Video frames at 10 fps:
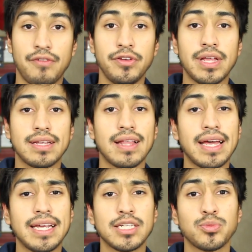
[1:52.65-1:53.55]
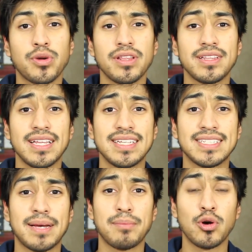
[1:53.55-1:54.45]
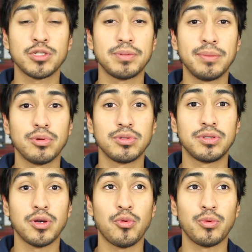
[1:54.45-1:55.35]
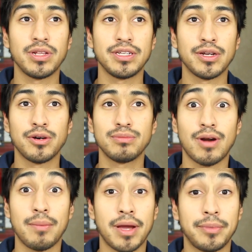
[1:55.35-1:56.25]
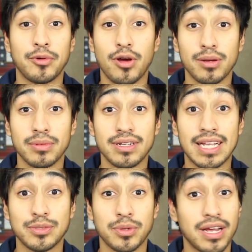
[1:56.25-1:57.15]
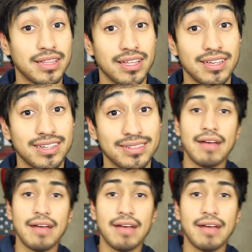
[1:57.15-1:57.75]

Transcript: I feel like lighting is one of the things that most people don't really know, or I might be wrong, but that's what I think.